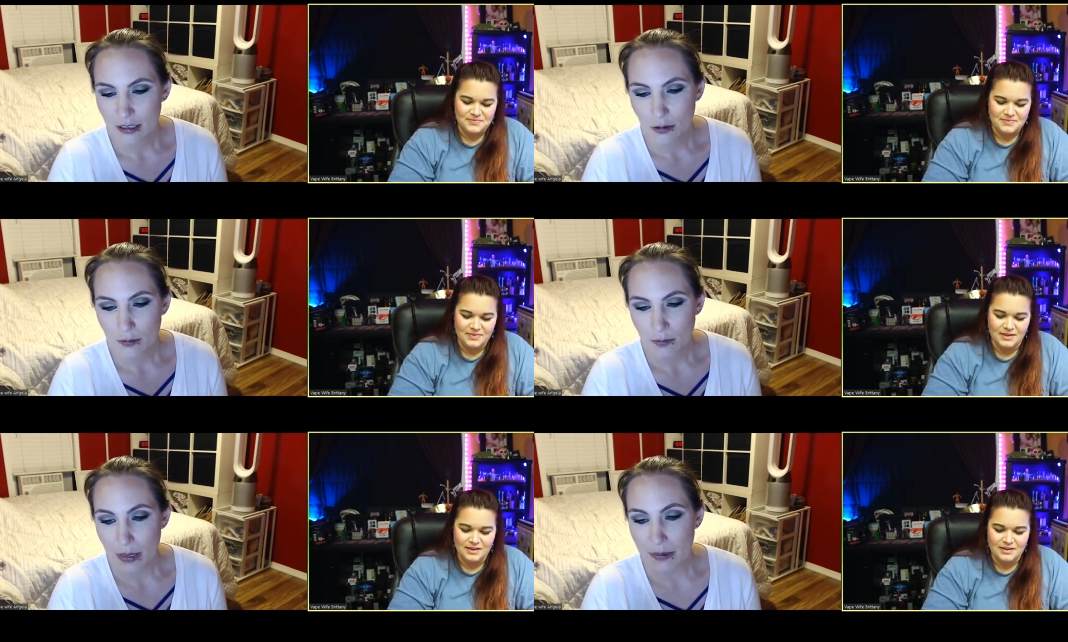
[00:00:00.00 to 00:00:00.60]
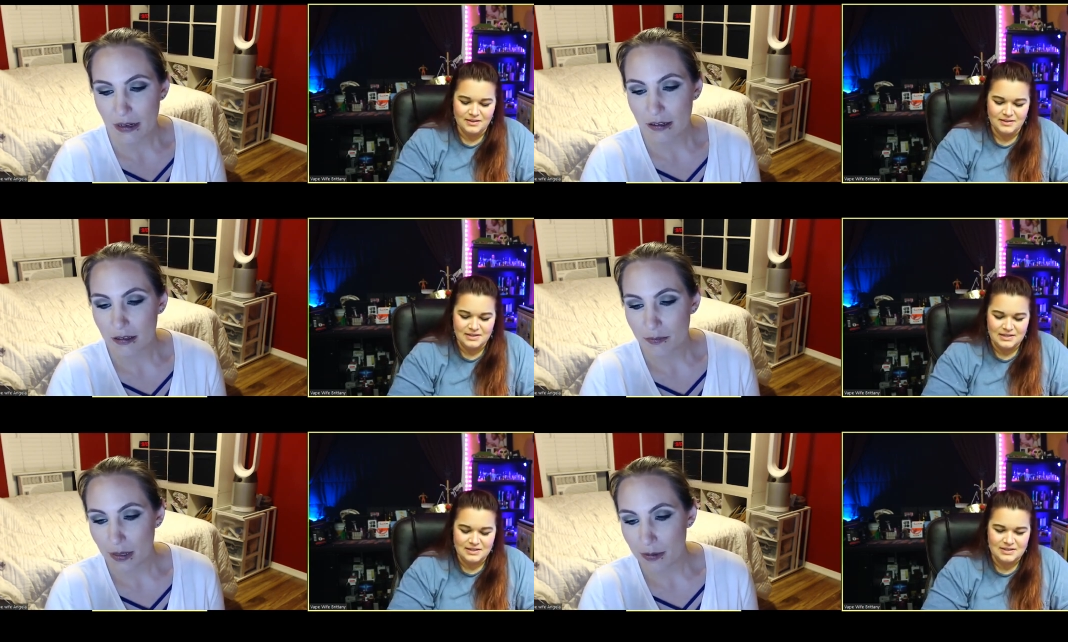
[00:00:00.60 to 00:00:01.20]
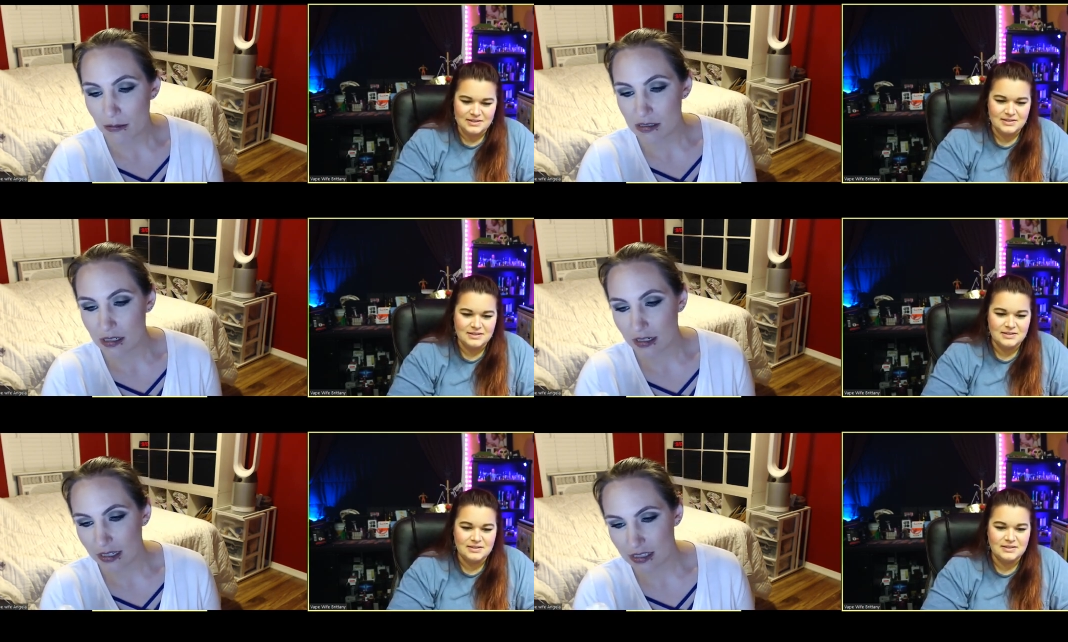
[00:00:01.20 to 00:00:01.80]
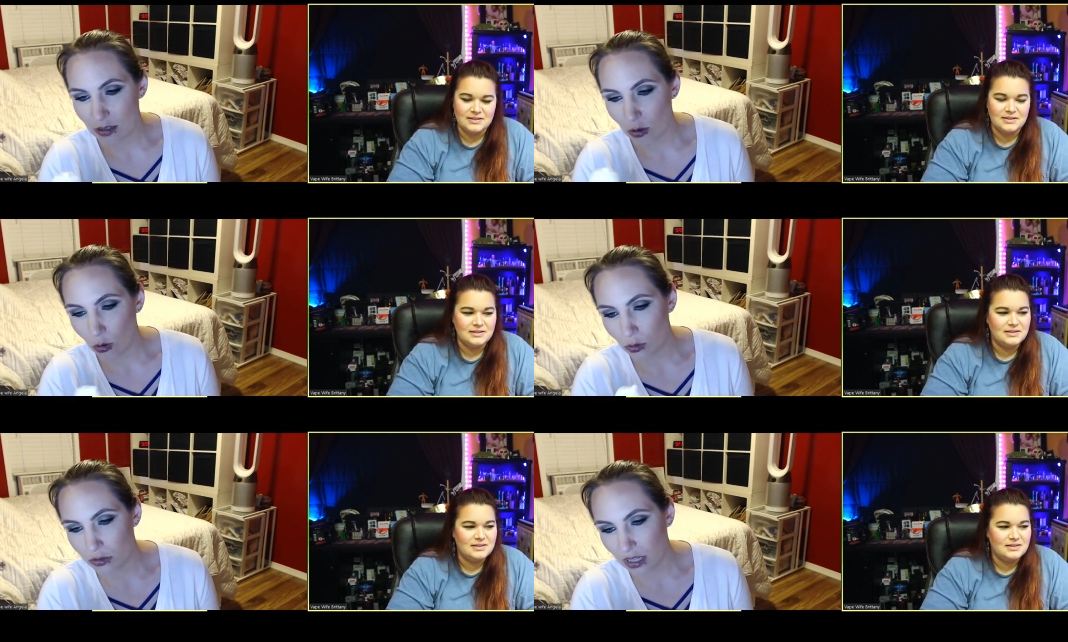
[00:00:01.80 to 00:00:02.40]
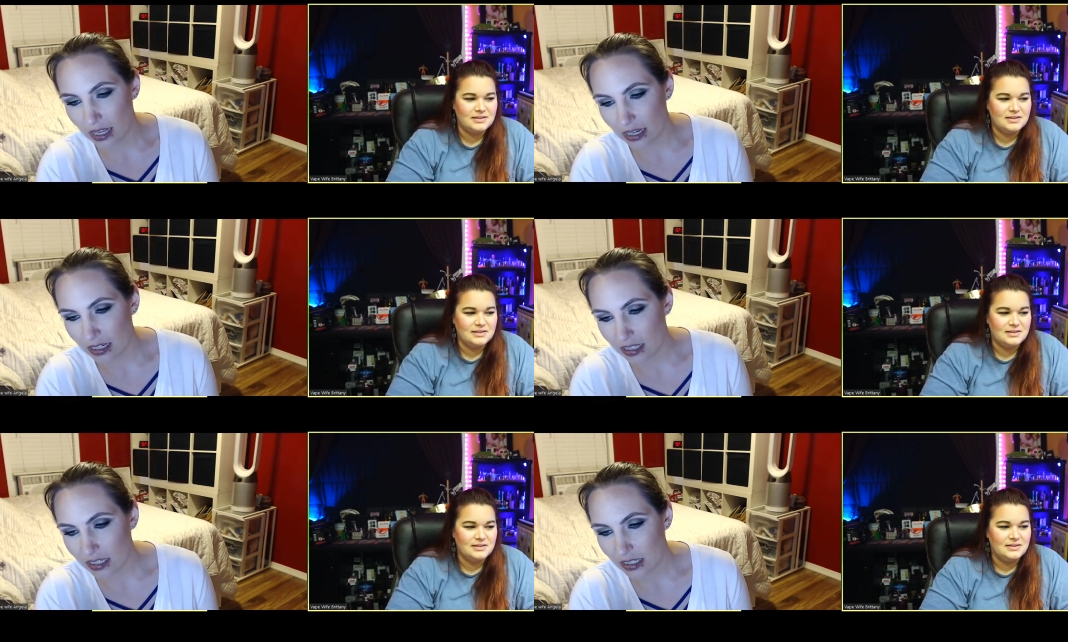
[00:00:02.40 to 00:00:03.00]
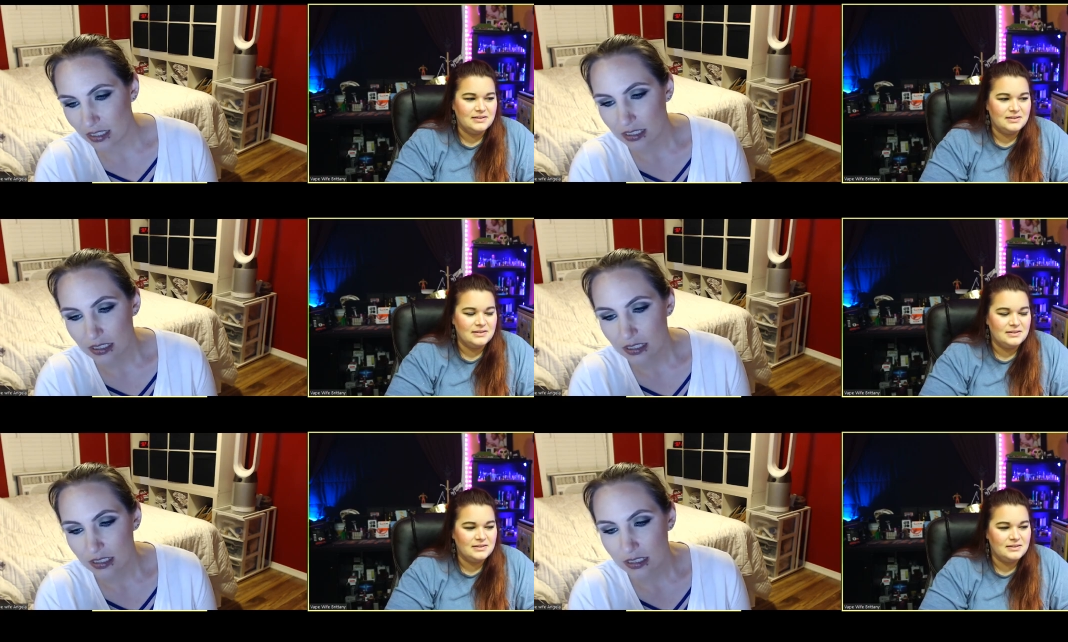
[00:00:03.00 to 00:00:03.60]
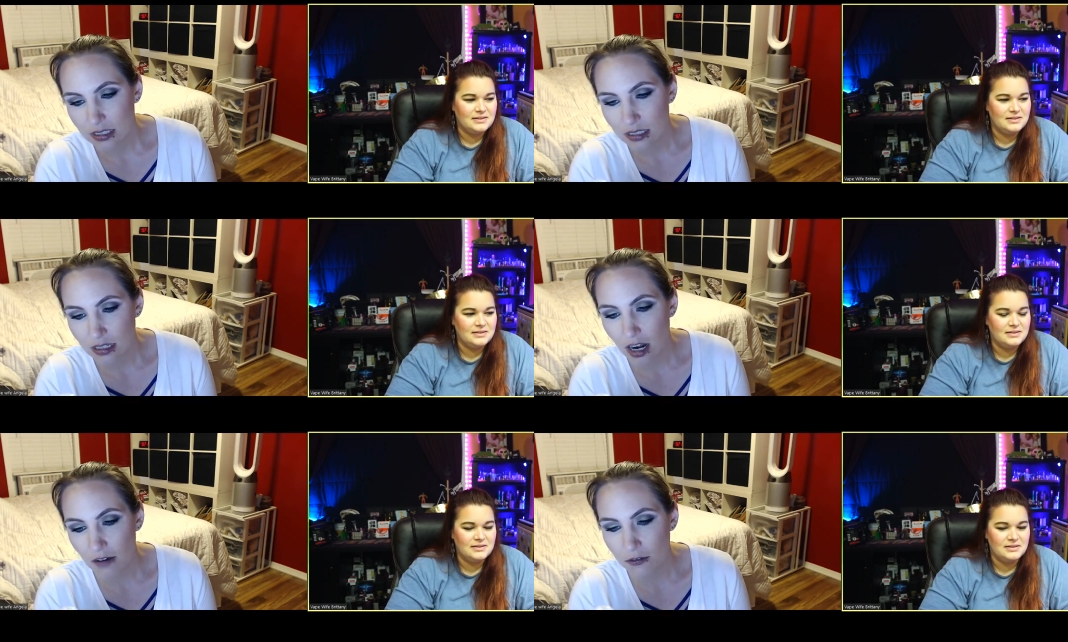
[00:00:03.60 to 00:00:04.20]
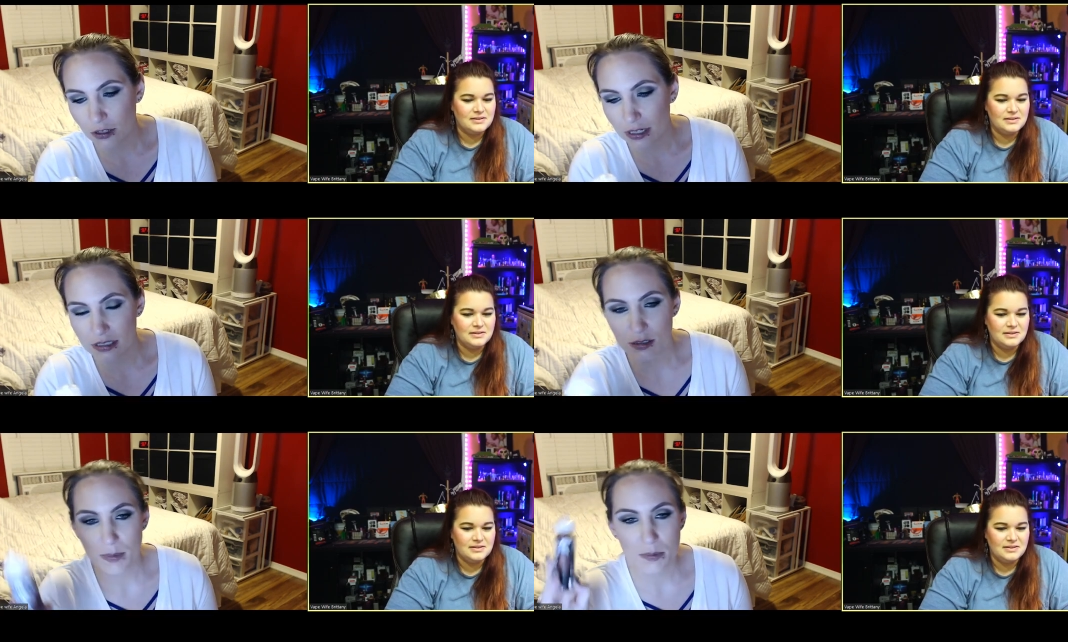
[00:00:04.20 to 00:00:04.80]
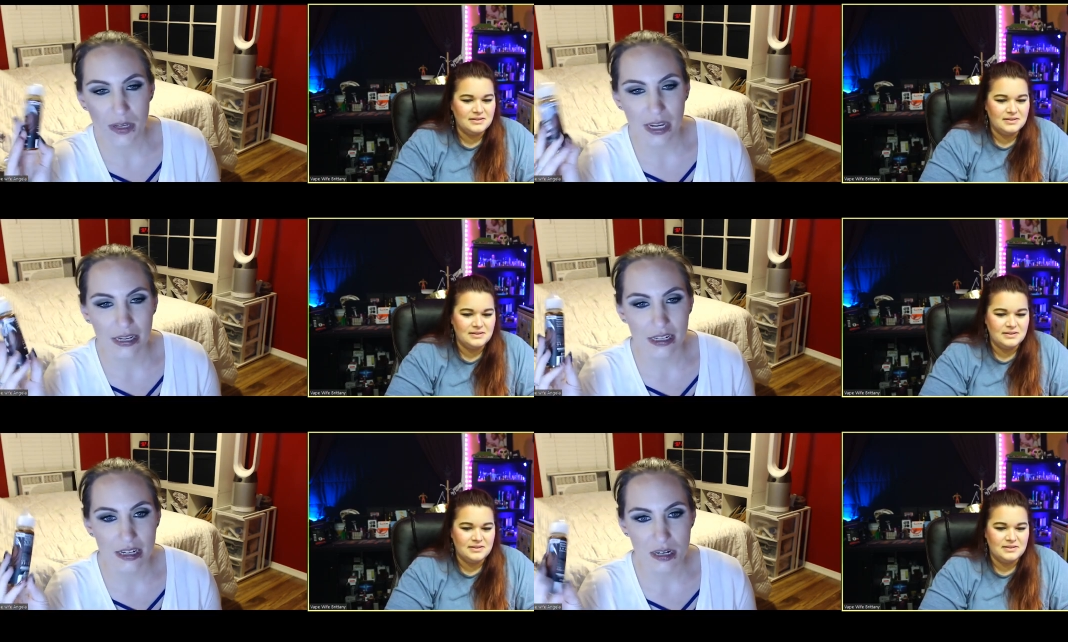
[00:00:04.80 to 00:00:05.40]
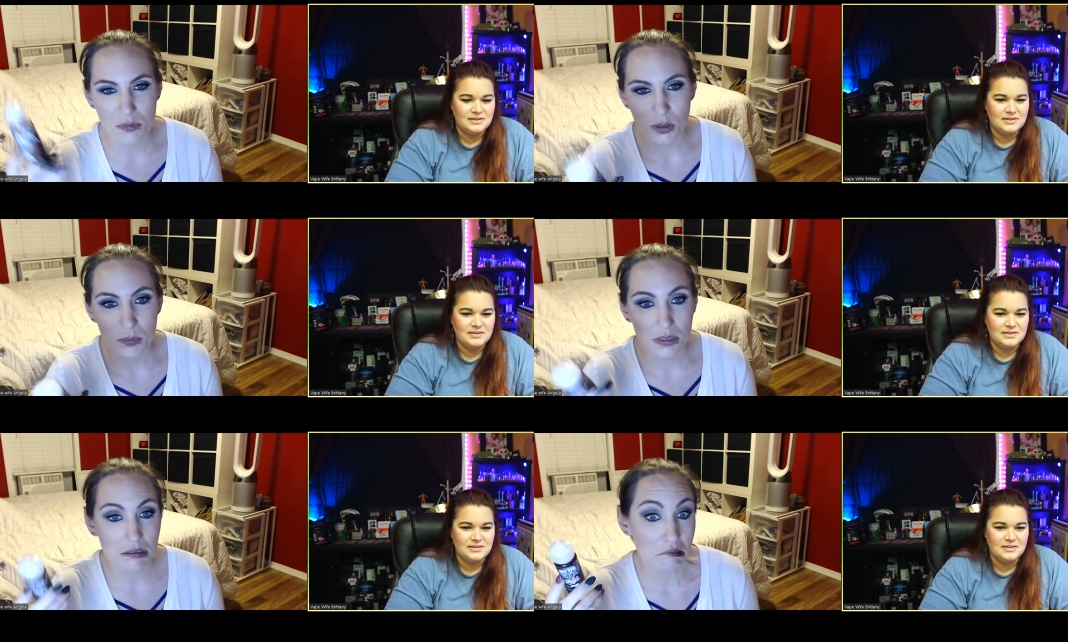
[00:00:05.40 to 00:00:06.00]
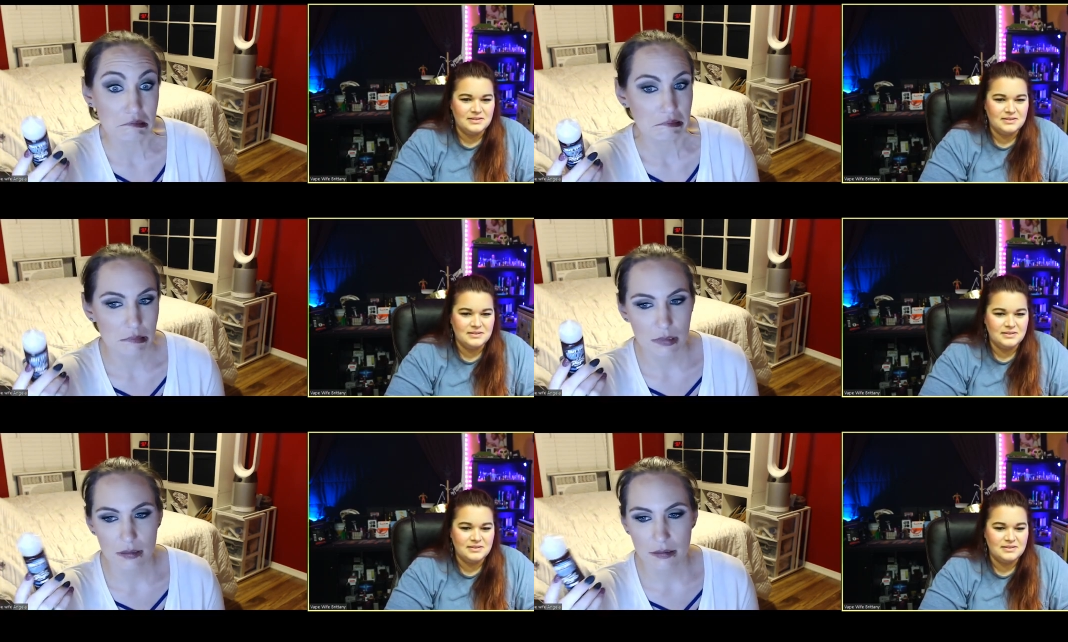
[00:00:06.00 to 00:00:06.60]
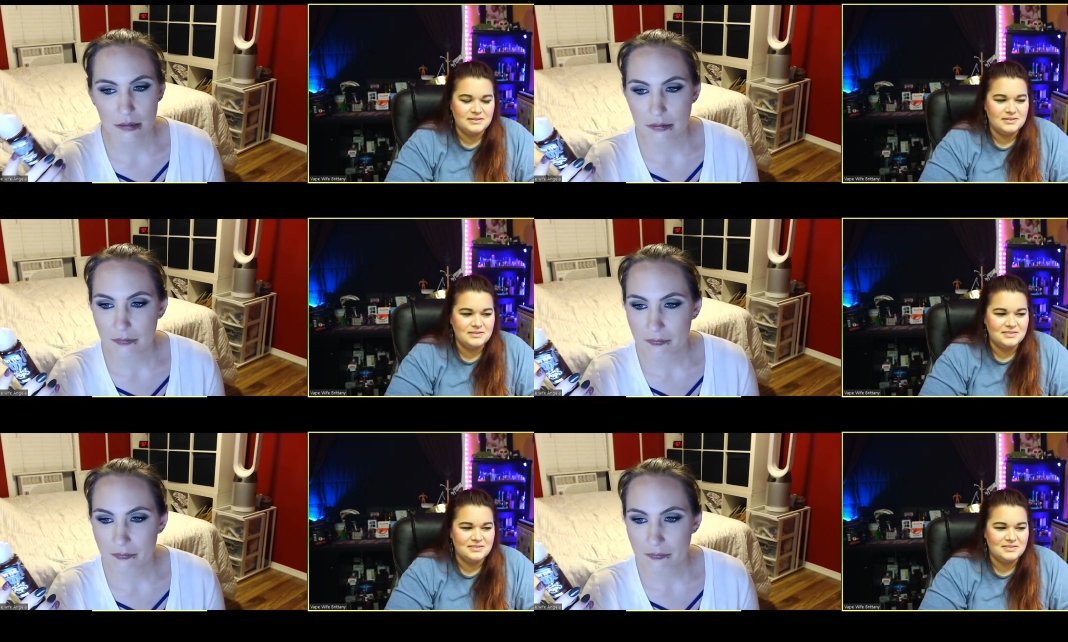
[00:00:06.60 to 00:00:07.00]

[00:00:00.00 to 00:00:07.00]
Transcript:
Speaker 1: maybe it maybe it was an it's an old like offerings. Maybe you can't get it anymore, but I don't know.